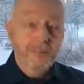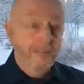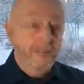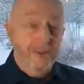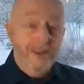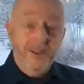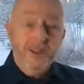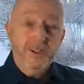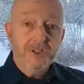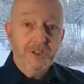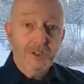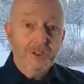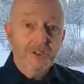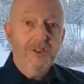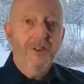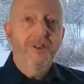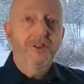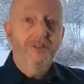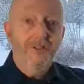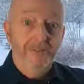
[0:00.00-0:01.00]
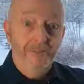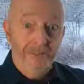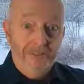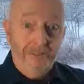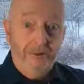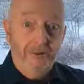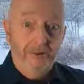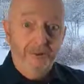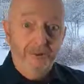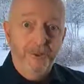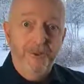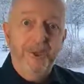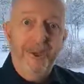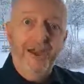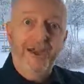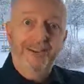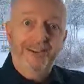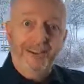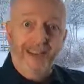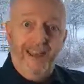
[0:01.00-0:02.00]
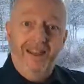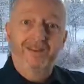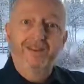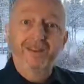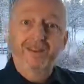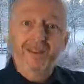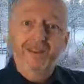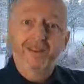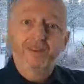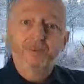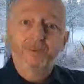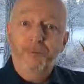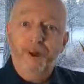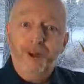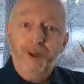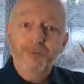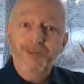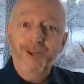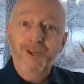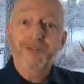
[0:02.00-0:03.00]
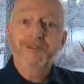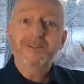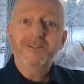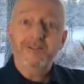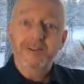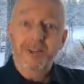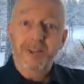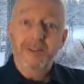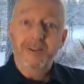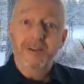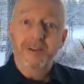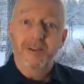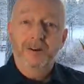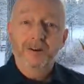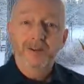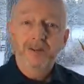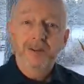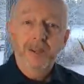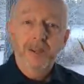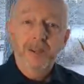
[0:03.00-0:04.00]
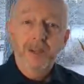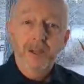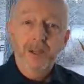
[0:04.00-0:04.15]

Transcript: Next year, the year after that, and in 5 years, 10 years.